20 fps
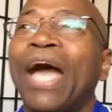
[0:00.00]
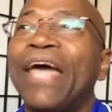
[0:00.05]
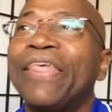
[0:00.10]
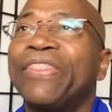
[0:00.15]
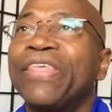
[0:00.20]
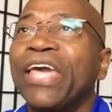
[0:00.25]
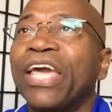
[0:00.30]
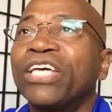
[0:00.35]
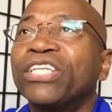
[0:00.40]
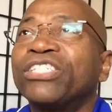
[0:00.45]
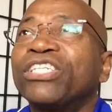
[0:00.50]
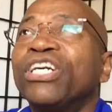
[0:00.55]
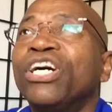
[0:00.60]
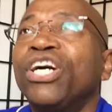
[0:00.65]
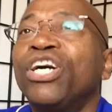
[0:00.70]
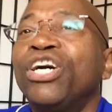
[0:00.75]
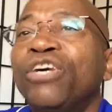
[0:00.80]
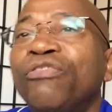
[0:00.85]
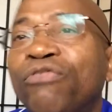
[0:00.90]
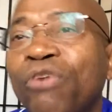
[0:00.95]
I think it's
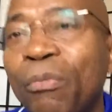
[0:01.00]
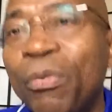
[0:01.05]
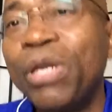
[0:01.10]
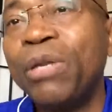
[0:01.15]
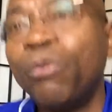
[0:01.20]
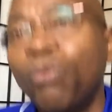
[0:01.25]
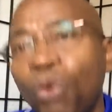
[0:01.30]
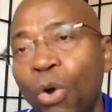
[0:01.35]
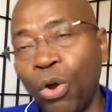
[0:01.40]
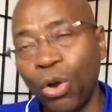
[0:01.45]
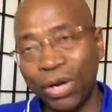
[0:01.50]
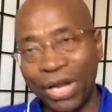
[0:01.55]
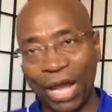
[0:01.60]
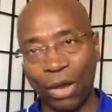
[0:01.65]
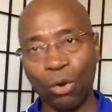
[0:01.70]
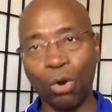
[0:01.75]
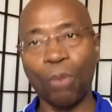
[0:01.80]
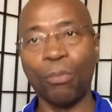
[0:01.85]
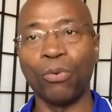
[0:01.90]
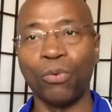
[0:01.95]
good for me to work in
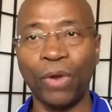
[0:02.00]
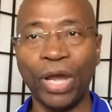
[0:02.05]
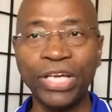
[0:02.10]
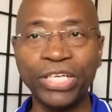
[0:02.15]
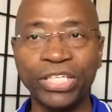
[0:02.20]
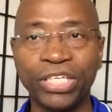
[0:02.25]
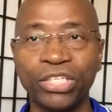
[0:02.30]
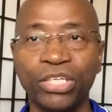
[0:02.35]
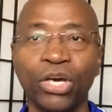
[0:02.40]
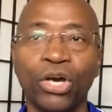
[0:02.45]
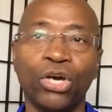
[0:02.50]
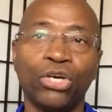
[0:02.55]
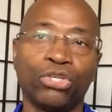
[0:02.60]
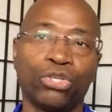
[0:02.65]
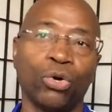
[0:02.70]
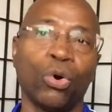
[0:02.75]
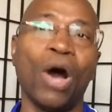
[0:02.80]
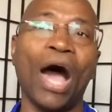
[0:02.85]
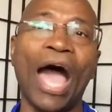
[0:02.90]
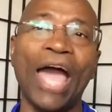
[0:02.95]
that corporation,
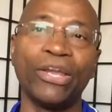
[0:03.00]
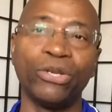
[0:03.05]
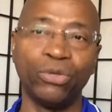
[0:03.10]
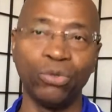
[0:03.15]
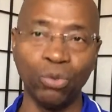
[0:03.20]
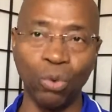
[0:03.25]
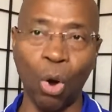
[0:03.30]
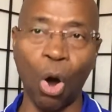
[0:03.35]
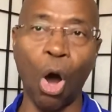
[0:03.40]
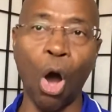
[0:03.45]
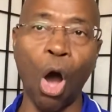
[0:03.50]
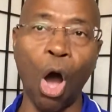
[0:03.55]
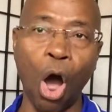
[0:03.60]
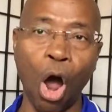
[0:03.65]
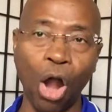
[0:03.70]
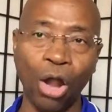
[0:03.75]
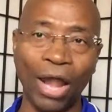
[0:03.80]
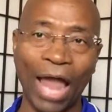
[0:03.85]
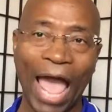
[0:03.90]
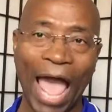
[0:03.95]
so I do
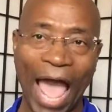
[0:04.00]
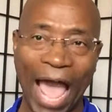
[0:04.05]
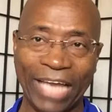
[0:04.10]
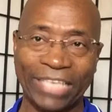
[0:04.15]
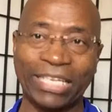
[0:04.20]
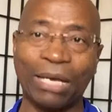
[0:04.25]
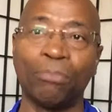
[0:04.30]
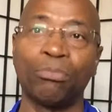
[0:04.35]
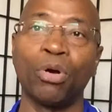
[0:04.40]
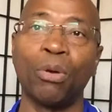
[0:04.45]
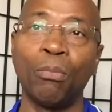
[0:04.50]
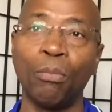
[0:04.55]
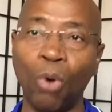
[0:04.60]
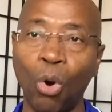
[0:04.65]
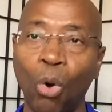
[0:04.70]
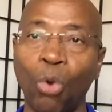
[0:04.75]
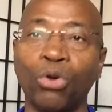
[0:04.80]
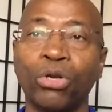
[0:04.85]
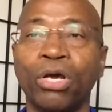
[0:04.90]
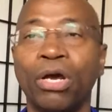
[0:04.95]
all acts that
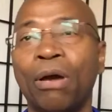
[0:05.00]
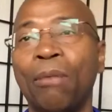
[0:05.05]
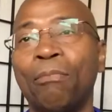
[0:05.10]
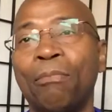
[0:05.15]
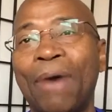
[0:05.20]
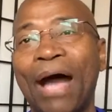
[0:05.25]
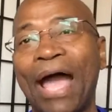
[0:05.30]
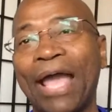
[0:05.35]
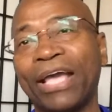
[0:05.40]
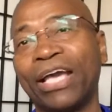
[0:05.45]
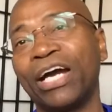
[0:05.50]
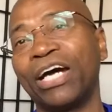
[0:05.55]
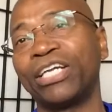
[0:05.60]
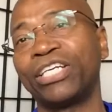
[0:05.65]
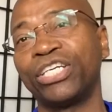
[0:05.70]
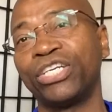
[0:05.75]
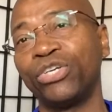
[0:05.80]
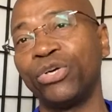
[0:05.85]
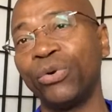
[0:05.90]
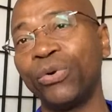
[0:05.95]
promote my
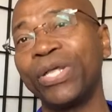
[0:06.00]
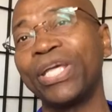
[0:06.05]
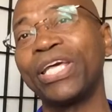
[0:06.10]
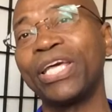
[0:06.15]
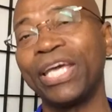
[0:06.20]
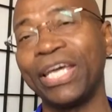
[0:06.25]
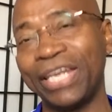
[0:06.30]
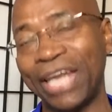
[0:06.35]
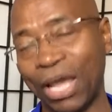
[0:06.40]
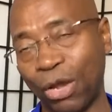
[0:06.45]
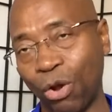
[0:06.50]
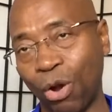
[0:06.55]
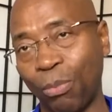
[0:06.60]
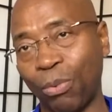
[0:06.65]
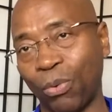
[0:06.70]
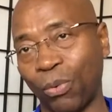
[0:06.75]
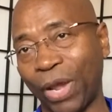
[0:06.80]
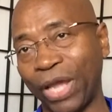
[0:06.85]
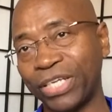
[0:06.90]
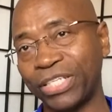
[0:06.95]
continuity in that
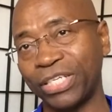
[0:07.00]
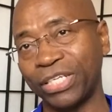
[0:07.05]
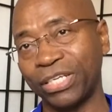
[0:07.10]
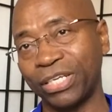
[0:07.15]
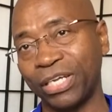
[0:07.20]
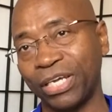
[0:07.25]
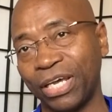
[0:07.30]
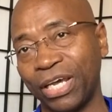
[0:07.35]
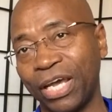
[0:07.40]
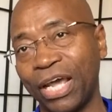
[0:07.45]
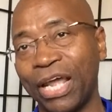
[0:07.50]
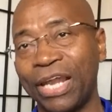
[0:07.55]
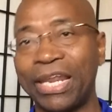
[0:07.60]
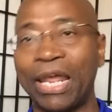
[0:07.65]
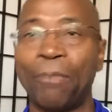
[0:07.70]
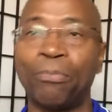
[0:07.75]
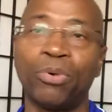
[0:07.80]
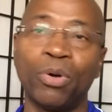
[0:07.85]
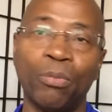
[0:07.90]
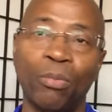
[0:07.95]
corporation,
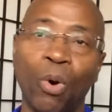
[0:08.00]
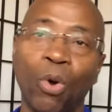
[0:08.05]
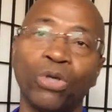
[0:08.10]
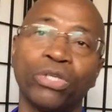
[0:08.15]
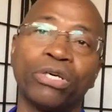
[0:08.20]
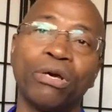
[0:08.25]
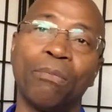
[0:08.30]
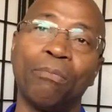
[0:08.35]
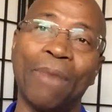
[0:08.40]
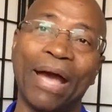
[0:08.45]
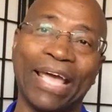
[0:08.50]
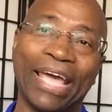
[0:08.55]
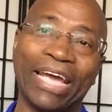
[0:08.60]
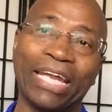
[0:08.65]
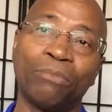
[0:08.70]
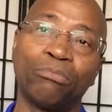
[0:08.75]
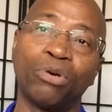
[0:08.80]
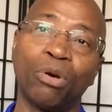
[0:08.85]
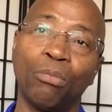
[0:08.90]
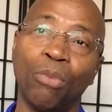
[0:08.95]
that promotes my
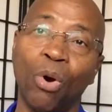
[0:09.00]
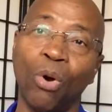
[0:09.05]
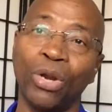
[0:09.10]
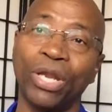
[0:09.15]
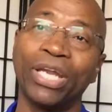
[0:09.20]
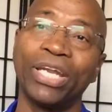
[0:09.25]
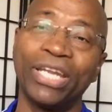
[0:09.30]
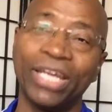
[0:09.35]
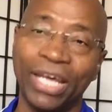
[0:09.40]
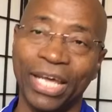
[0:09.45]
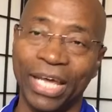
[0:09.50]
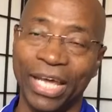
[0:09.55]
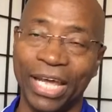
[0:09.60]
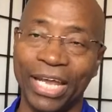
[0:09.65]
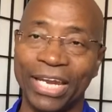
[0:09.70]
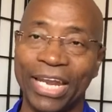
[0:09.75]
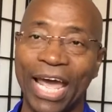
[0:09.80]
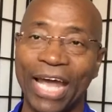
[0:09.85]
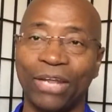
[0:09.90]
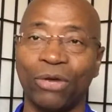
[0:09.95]
getting promoted
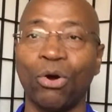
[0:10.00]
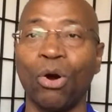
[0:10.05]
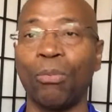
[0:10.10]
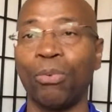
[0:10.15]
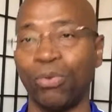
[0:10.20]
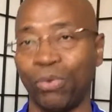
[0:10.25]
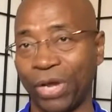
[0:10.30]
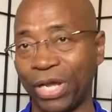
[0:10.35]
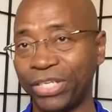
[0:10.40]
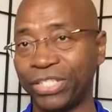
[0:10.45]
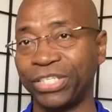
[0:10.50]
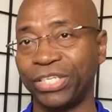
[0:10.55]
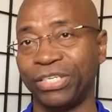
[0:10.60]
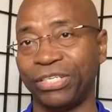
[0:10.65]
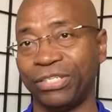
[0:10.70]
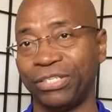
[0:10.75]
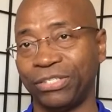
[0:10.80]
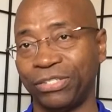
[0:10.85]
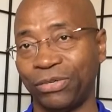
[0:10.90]
in that corporation.